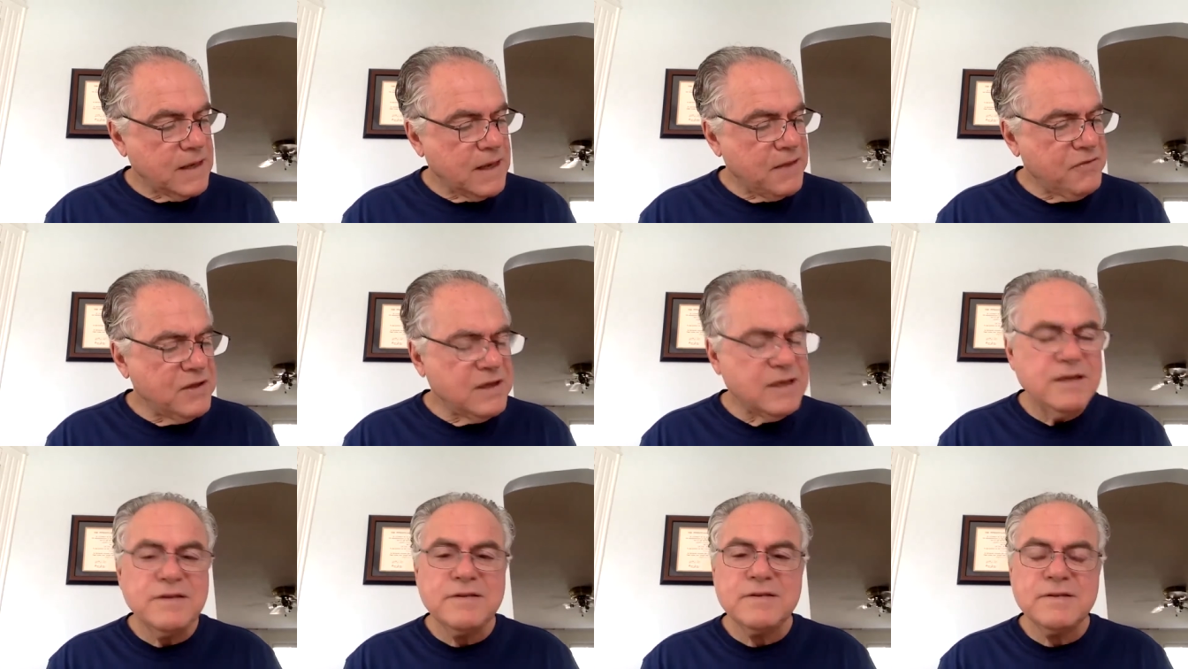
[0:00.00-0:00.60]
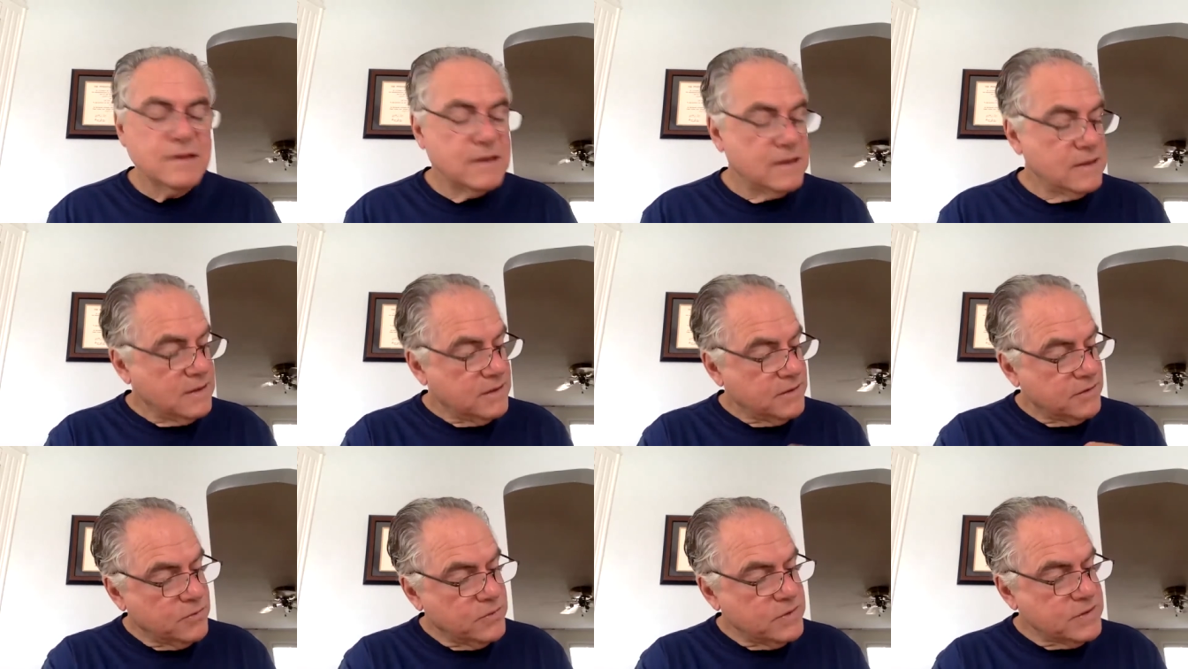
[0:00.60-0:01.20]
I think he's
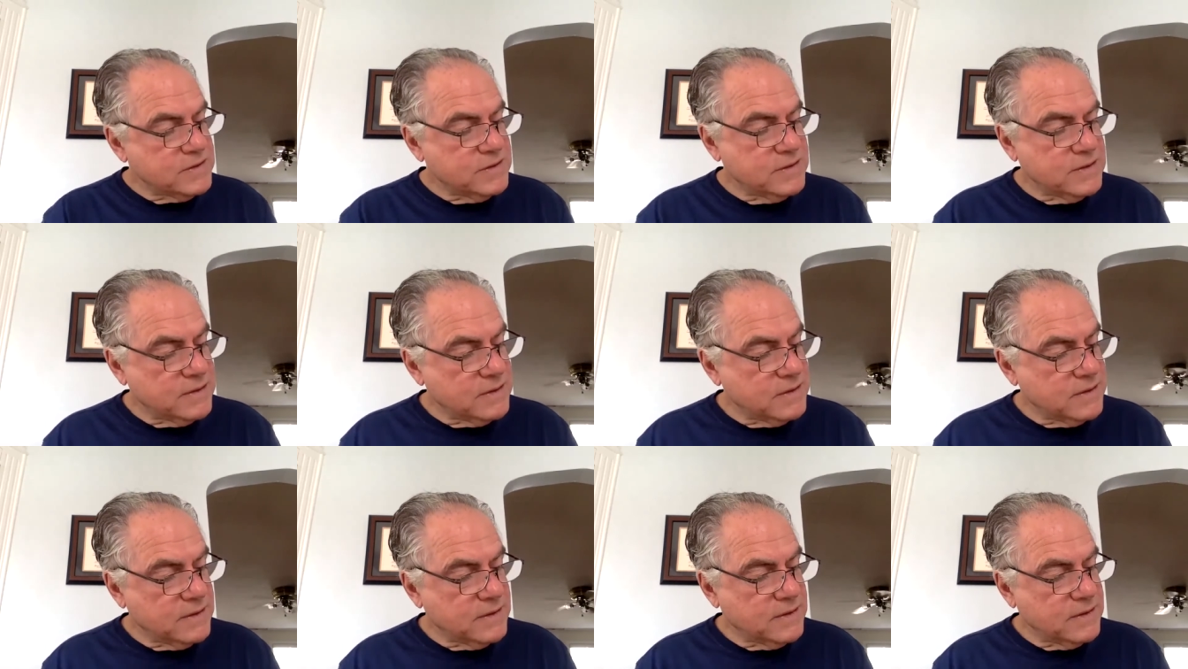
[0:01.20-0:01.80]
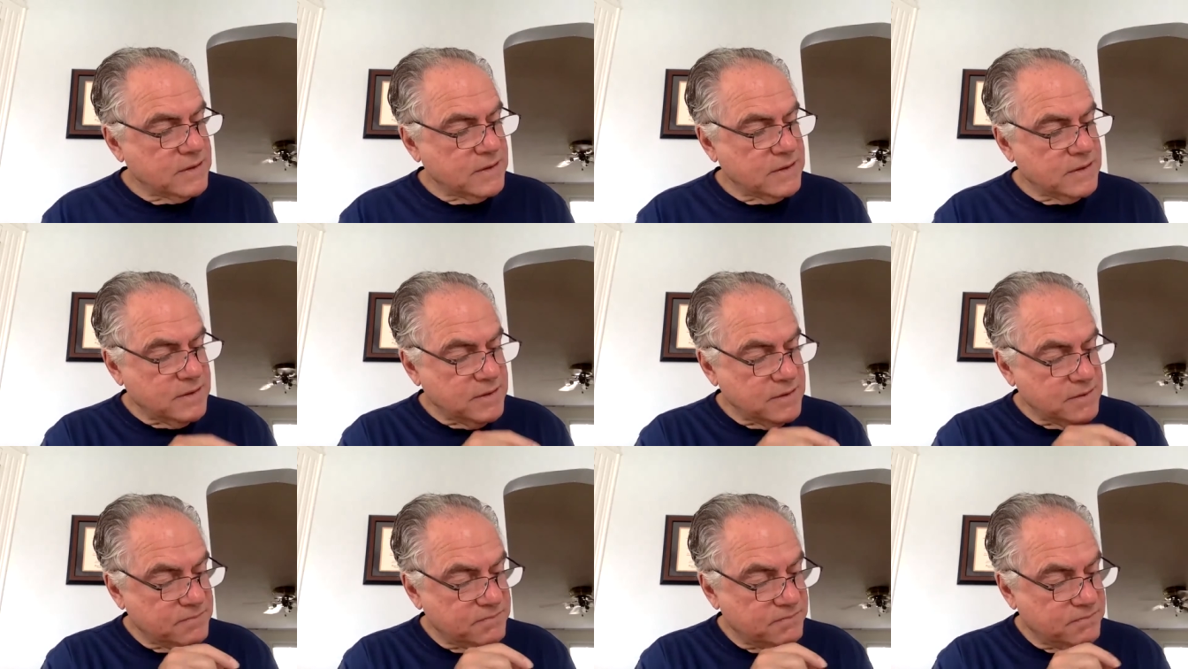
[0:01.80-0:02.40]
the reason
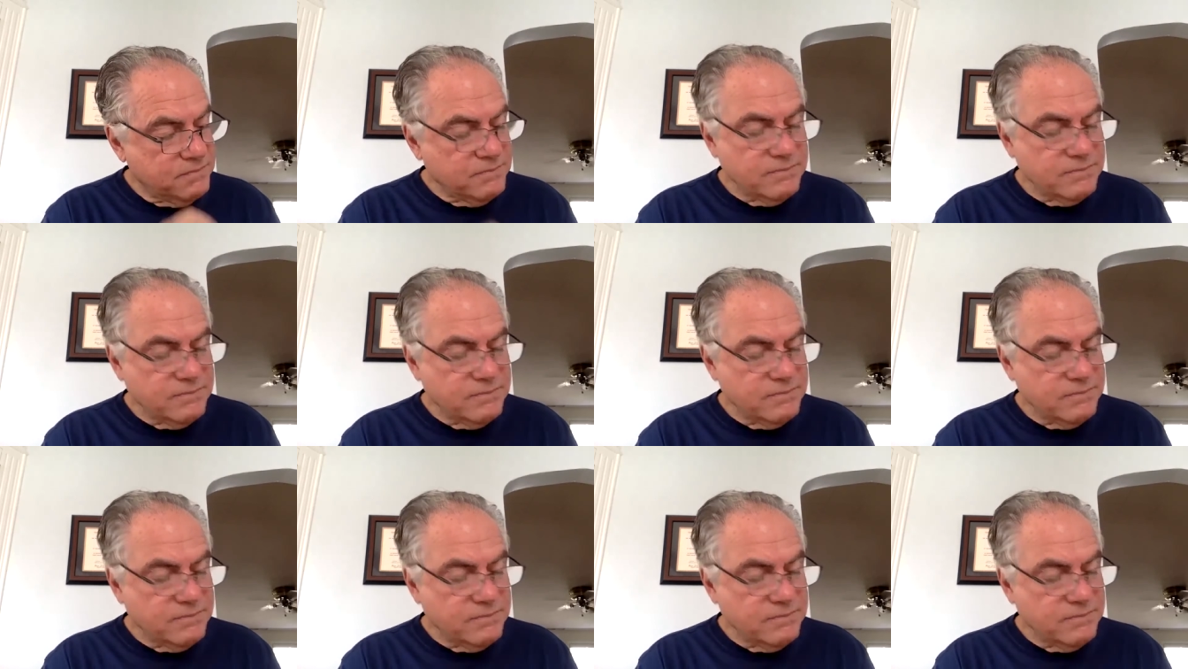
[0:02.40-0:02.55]
he